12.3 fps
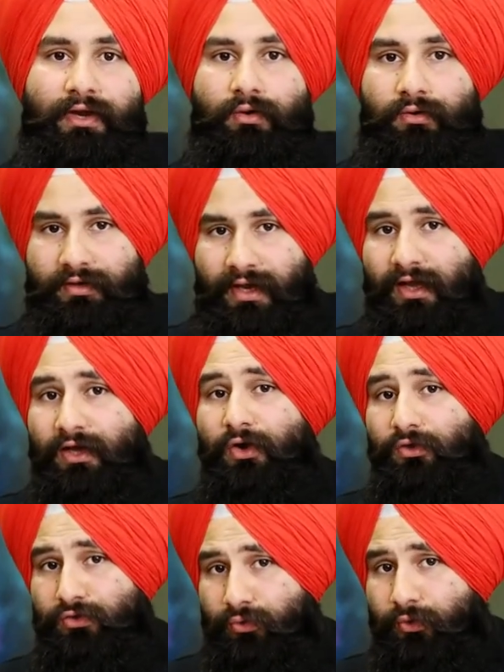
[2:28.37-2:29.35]
or taken
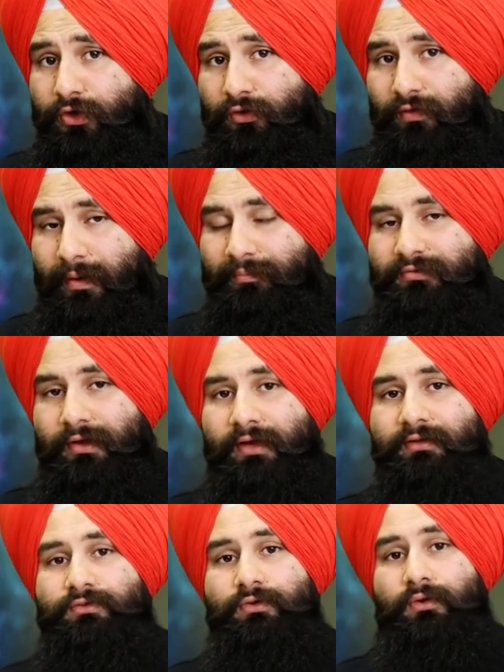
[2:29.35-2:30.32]
through your
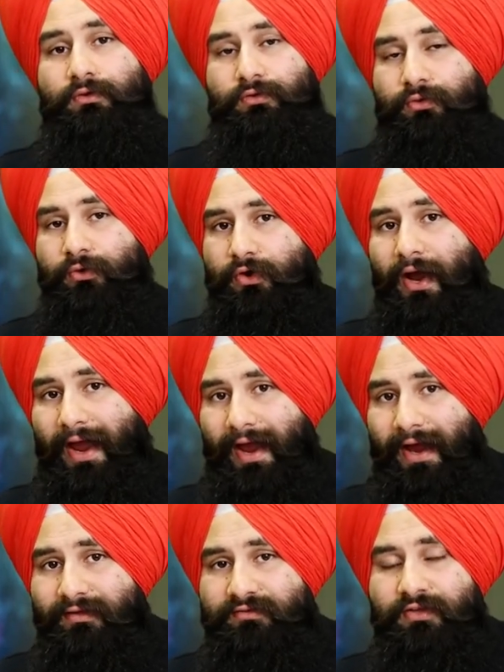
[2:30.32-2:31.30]
websites or through your
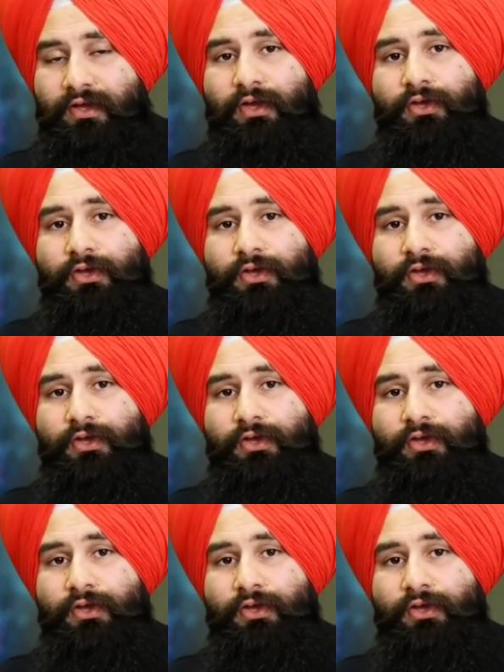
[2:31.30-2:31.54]
ads,